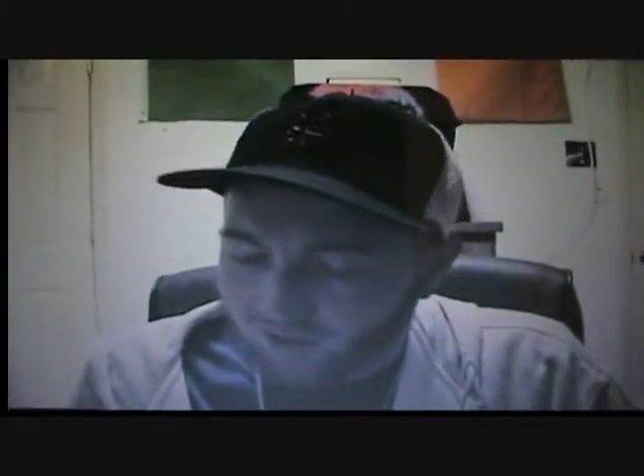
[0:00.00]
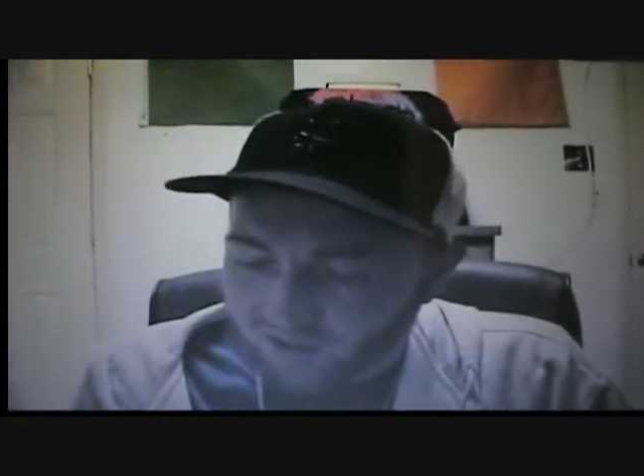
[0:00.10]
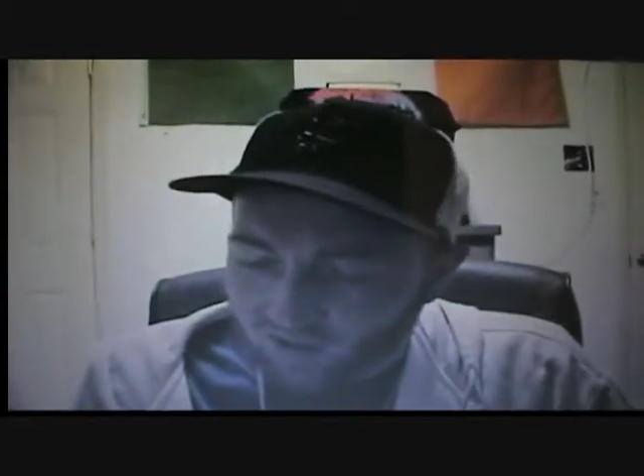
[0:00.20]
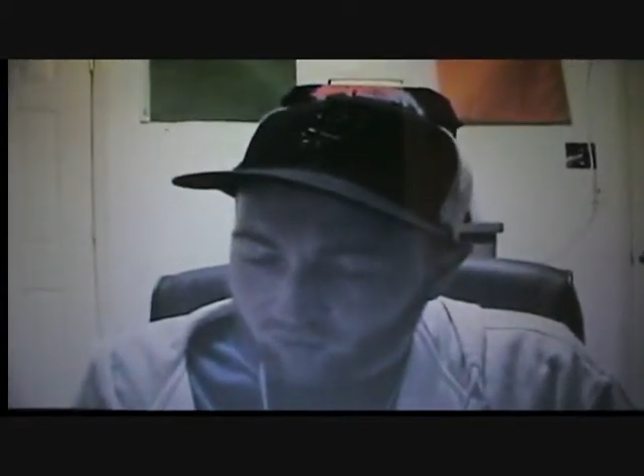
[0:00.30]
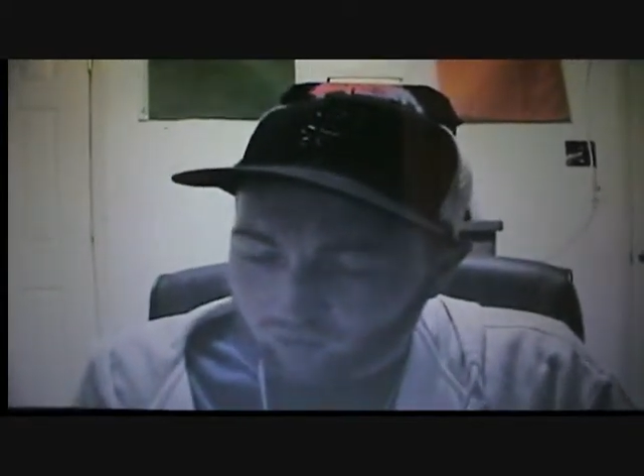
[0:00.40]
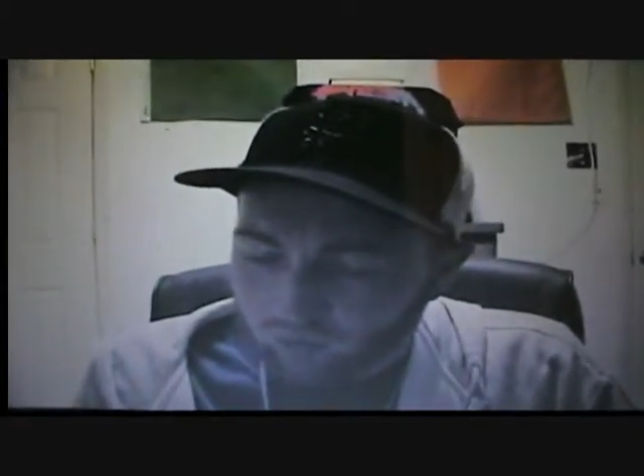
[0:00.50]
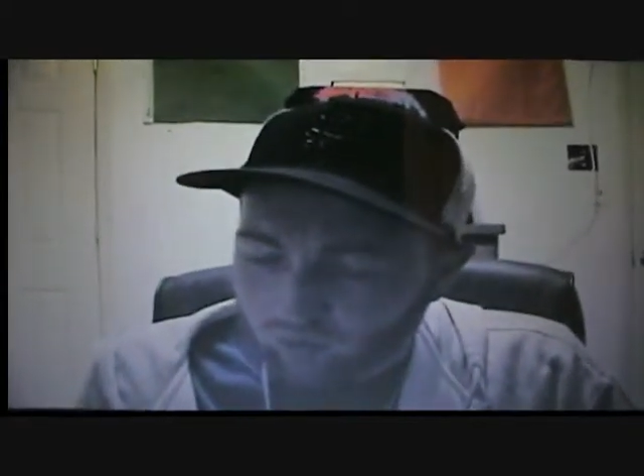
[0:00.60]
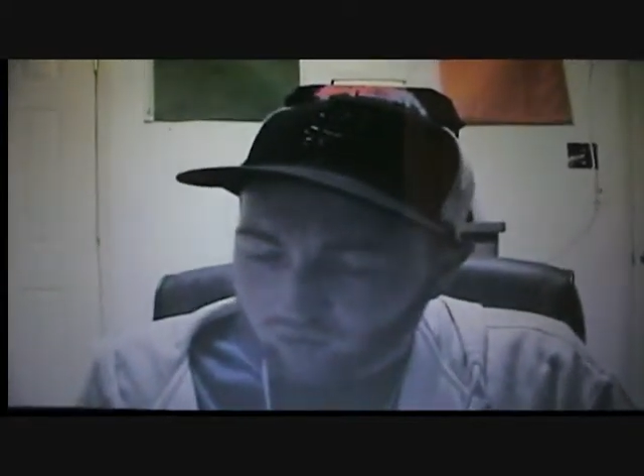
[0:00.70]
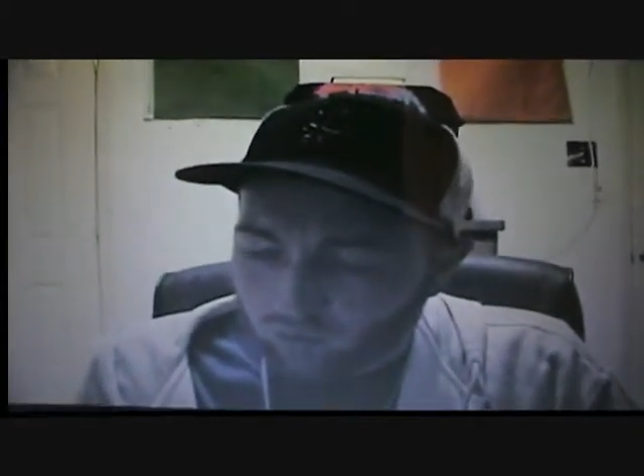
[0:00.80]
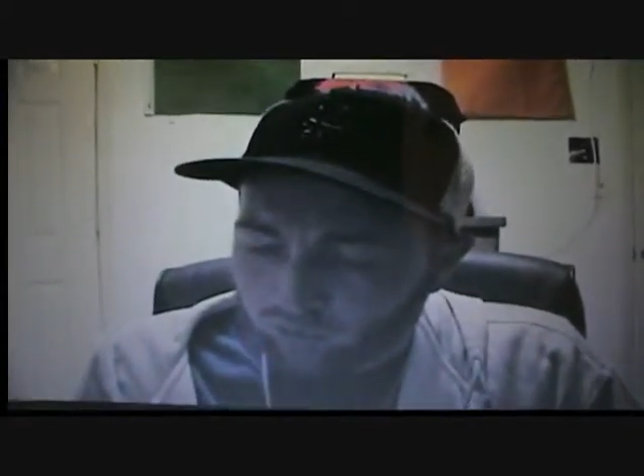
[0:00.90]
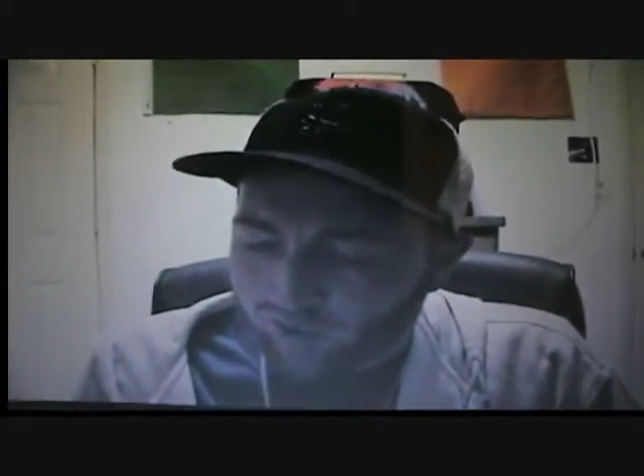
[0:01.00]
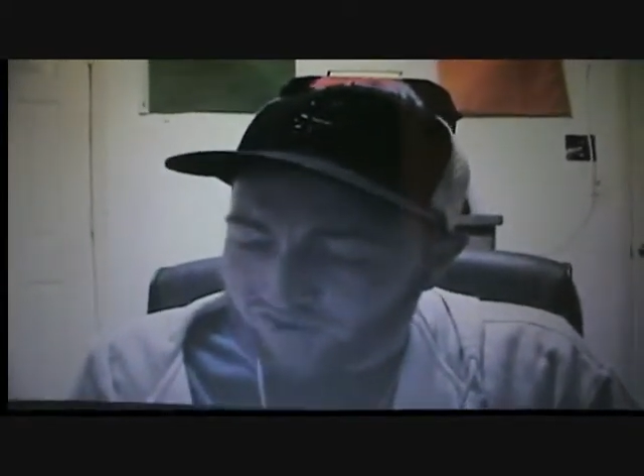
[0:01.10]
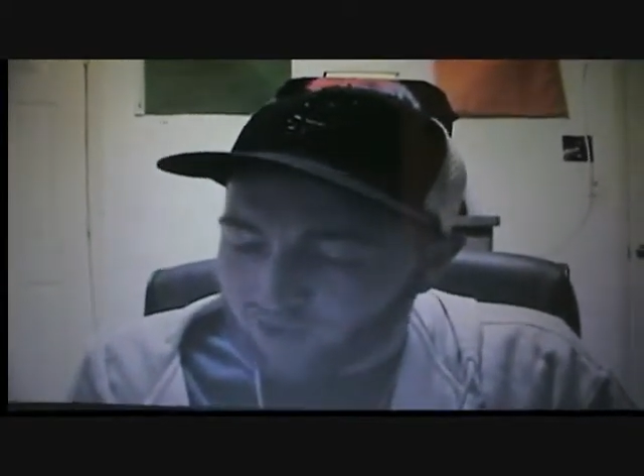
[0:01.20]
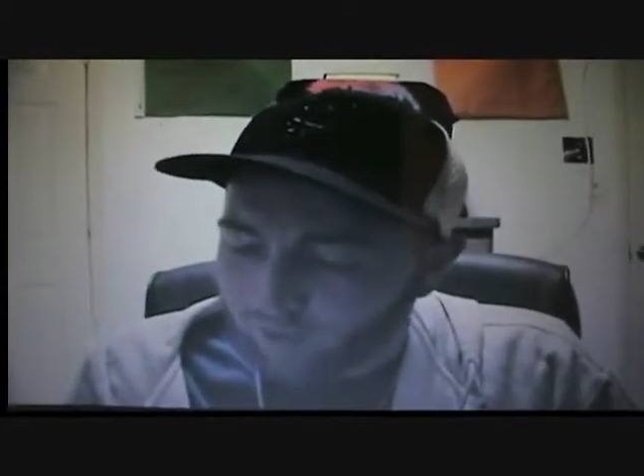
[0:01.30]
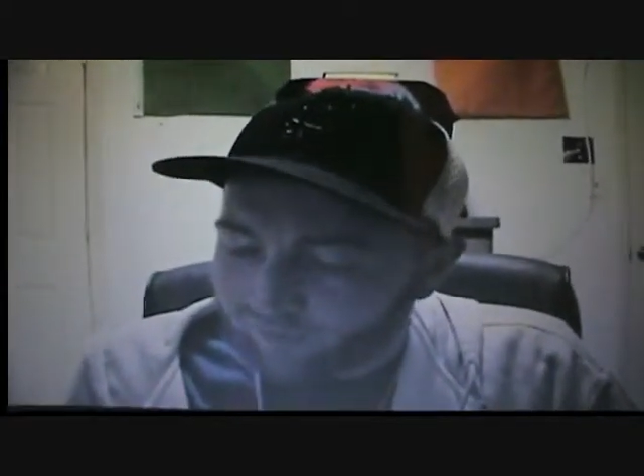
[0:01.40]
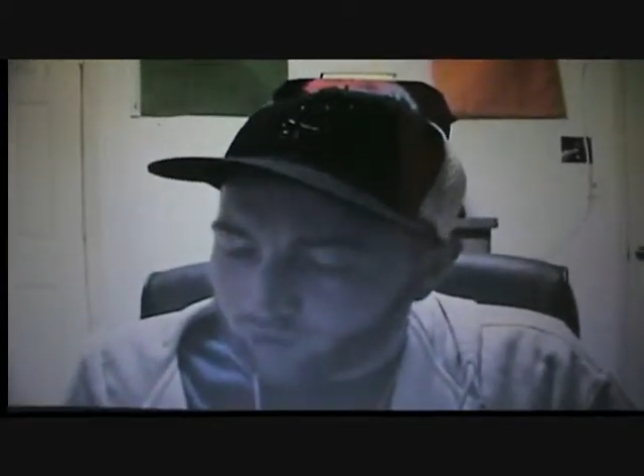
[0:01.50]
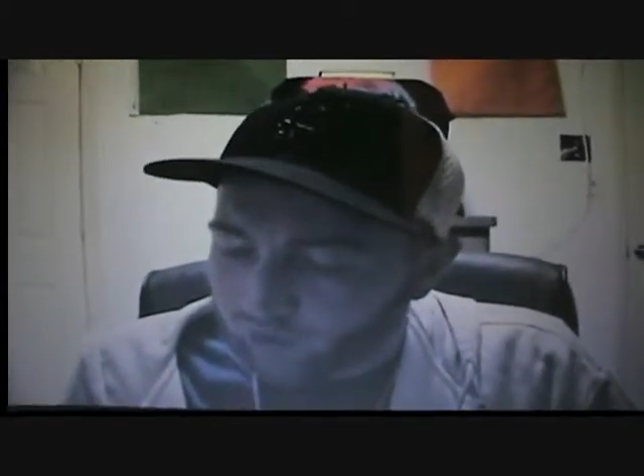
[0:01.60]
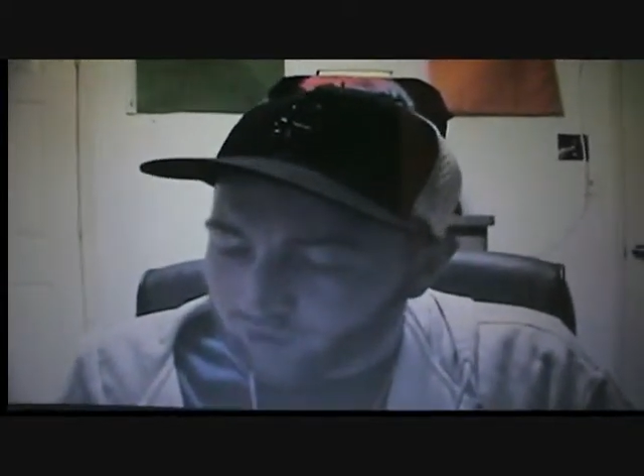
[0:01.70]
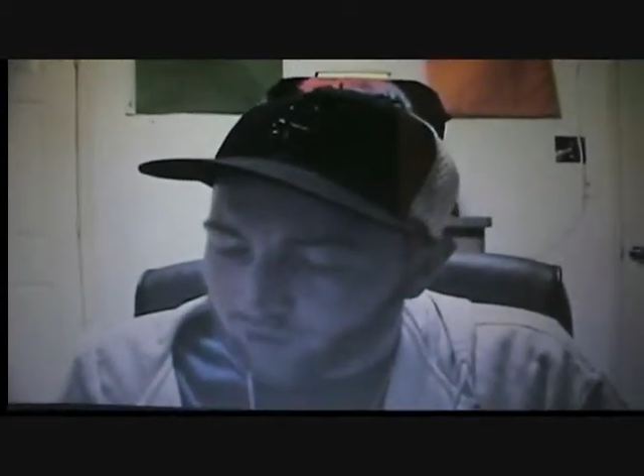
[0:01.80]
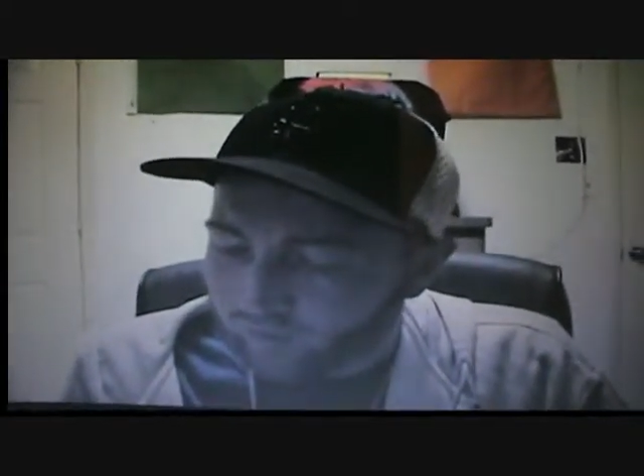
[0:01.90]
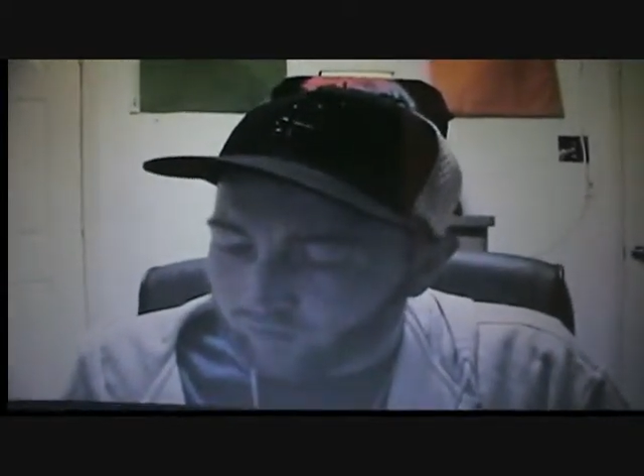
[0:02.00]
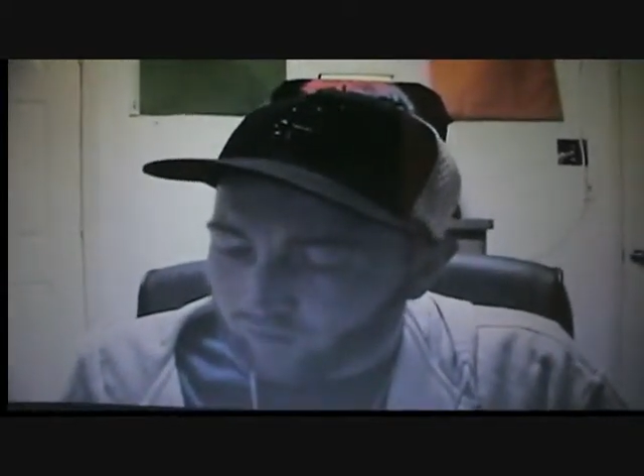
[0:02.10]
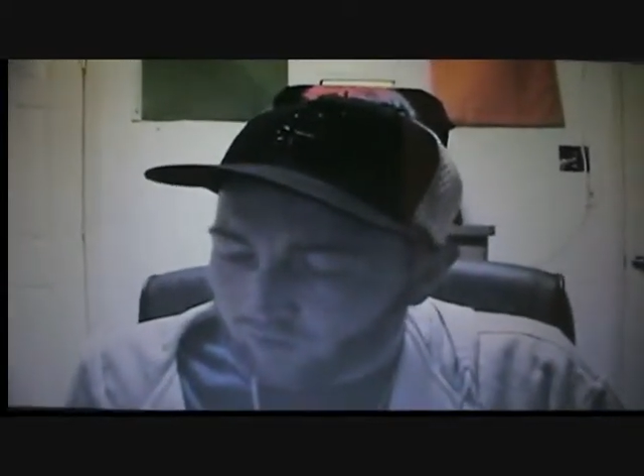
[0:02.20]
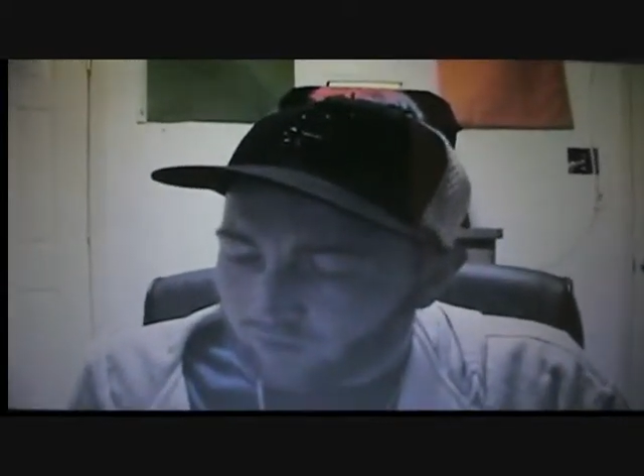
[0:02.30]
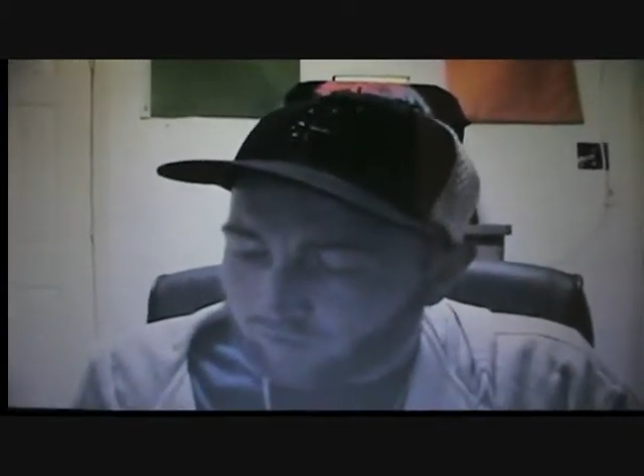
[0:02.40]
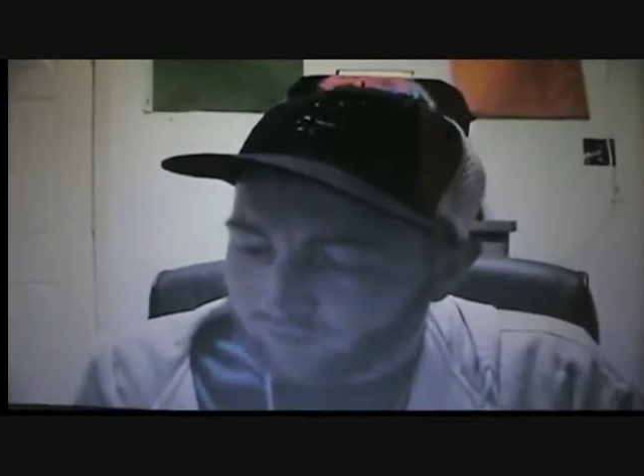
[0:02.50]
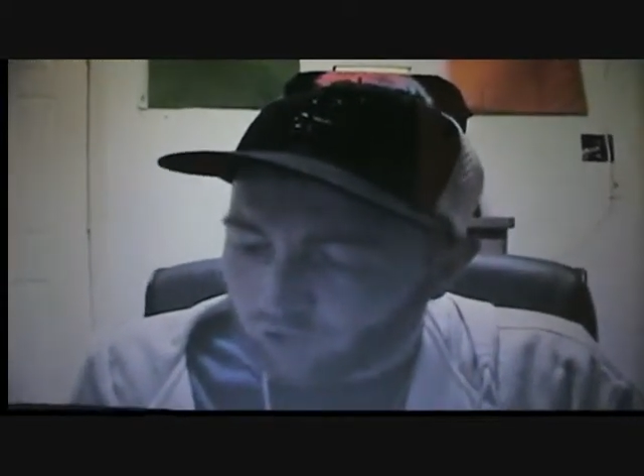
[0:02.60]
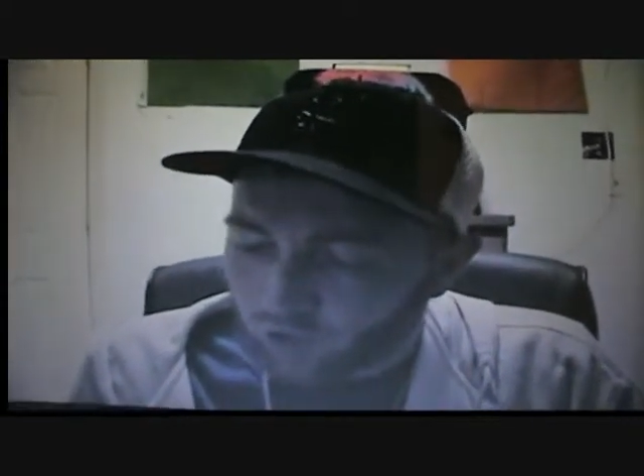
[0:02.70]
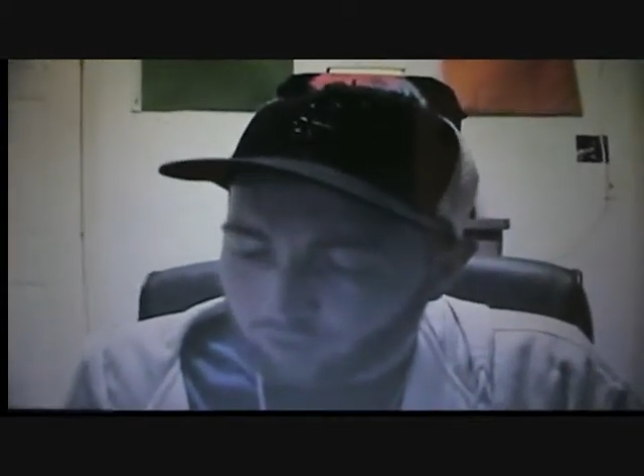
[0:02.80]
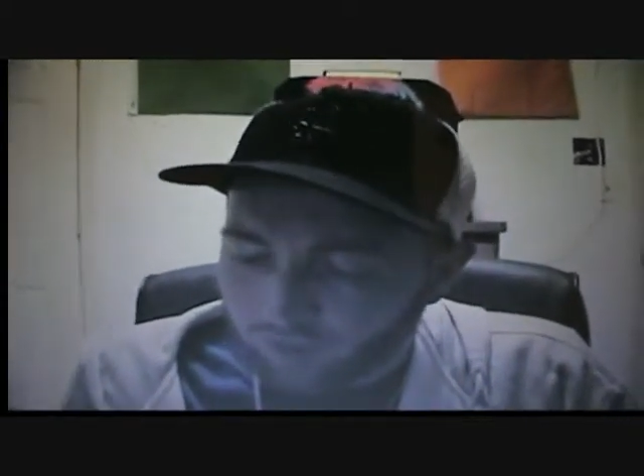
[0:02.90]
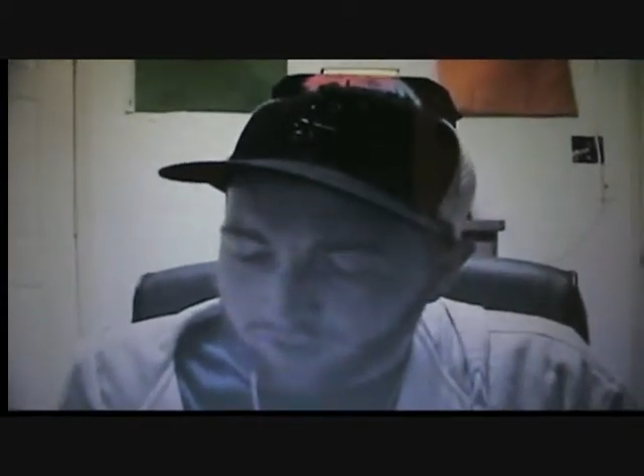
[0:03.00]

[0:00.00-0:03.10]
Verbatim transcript: but that earlier clip was a flashback